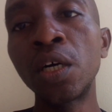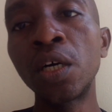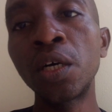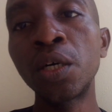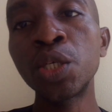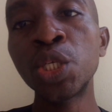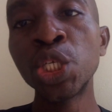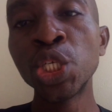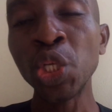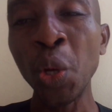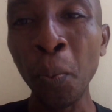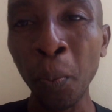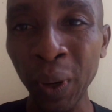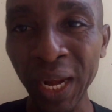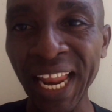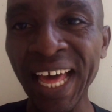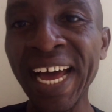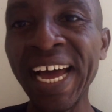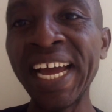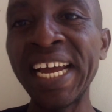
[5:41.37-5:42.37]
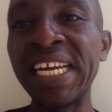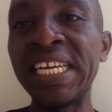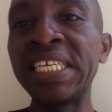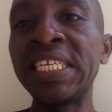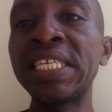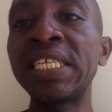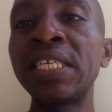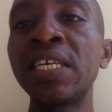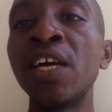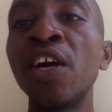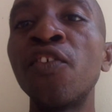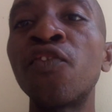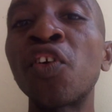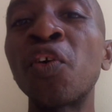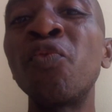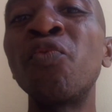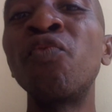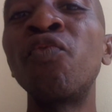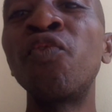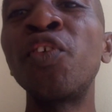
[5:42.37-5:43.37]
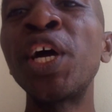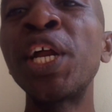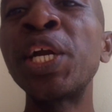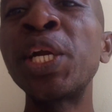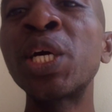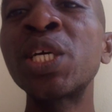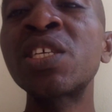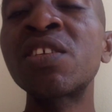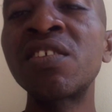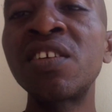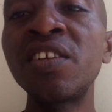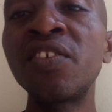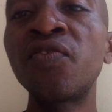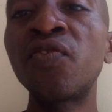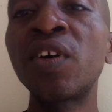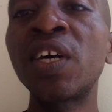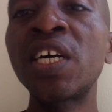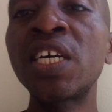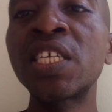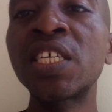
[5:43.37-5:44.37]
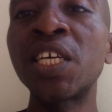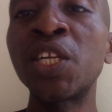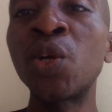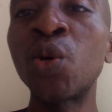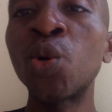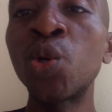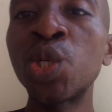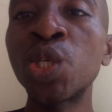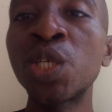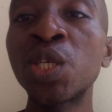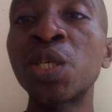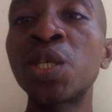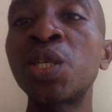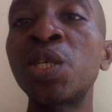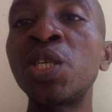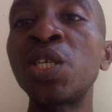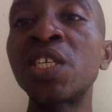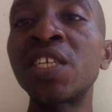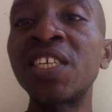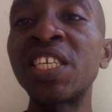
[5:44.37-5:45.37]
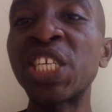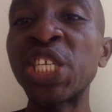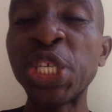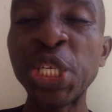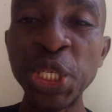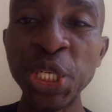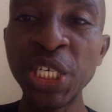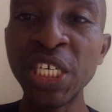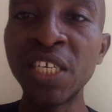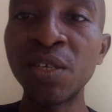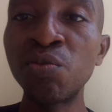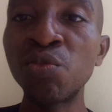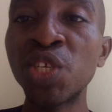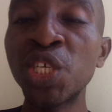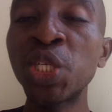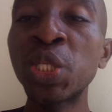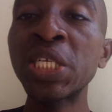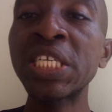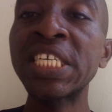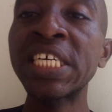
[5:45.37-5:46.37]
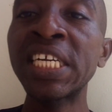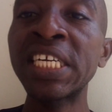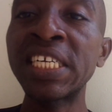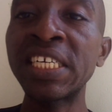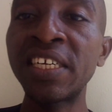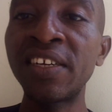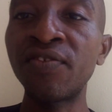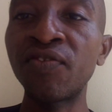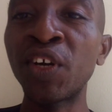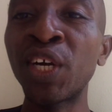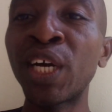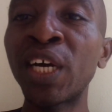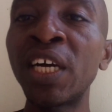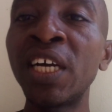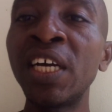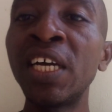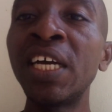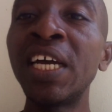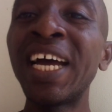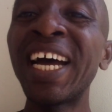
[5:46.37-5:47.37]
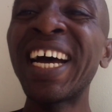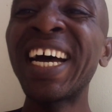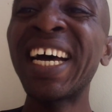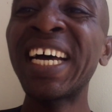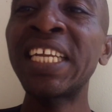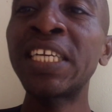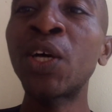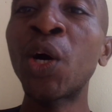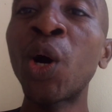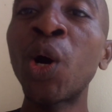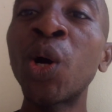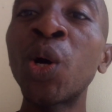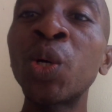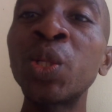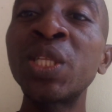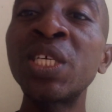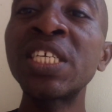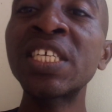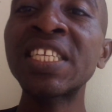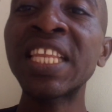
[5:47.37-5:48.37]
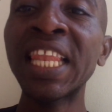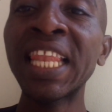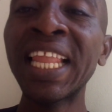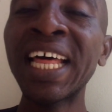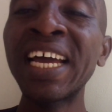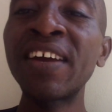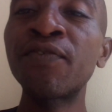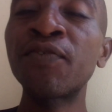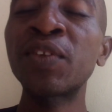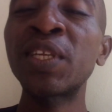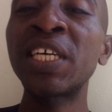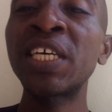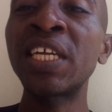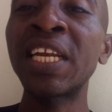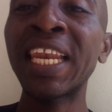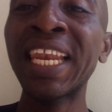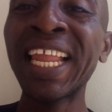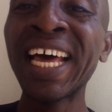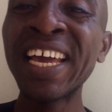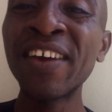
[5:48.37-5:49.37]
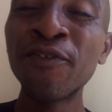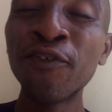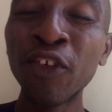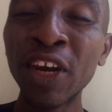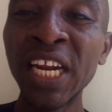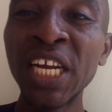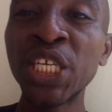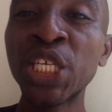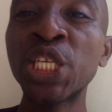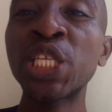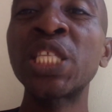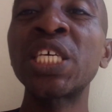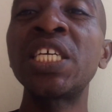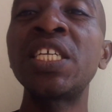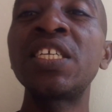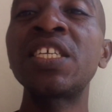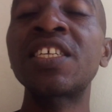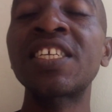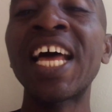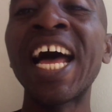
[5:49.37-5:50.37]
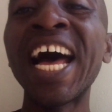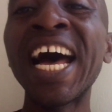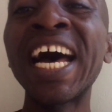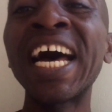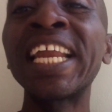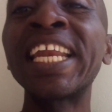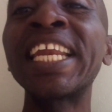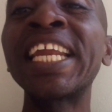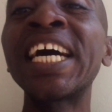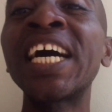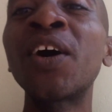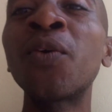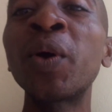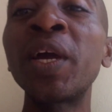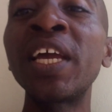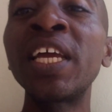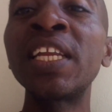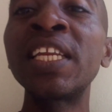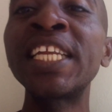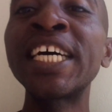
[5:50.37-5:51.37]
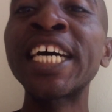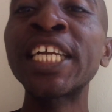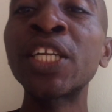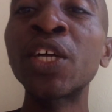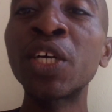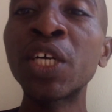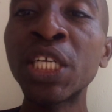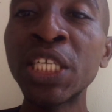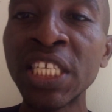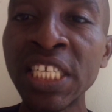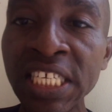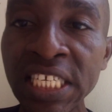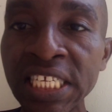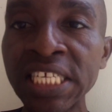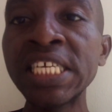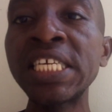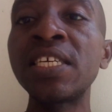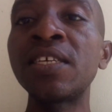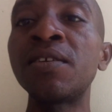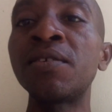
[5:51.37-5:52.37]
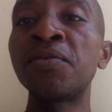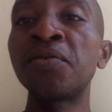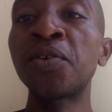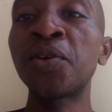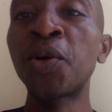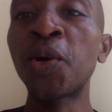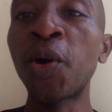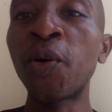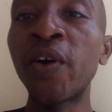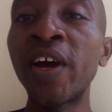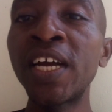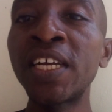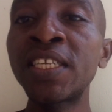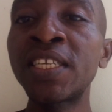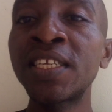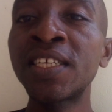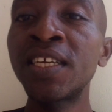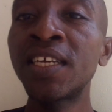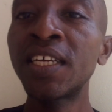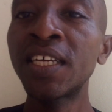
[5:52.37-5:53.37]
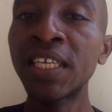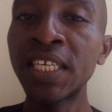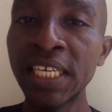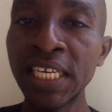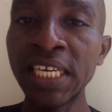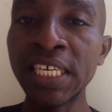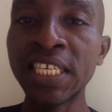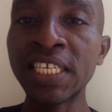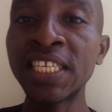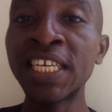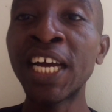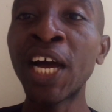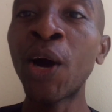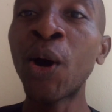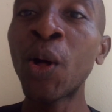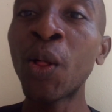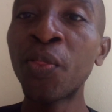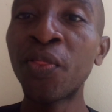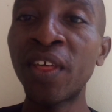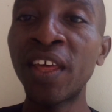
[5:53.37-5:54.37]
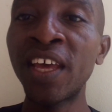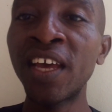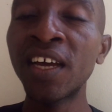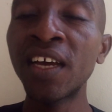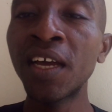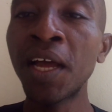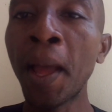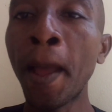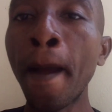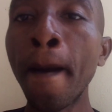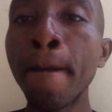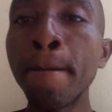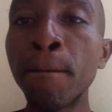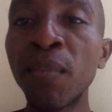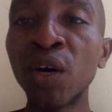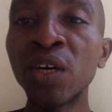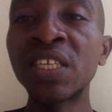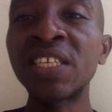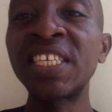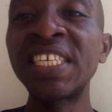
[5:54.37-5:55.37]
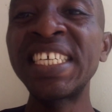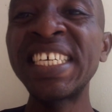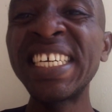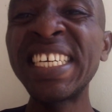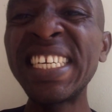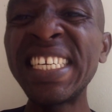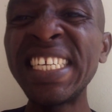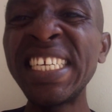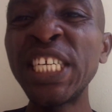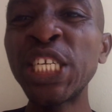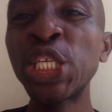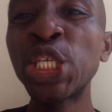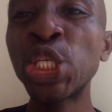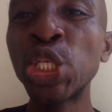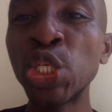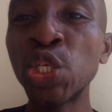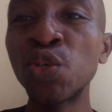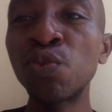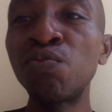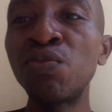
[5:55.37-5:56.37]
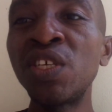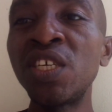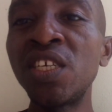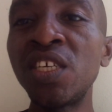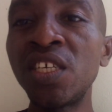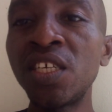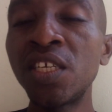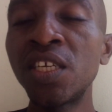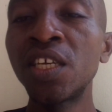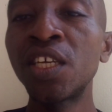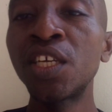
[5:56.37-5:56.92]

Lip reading: supplied from various rivers and oceans and streams into that river, and all these lifeless things are now in that sea. All right? Yes, they are up there, but they need to be,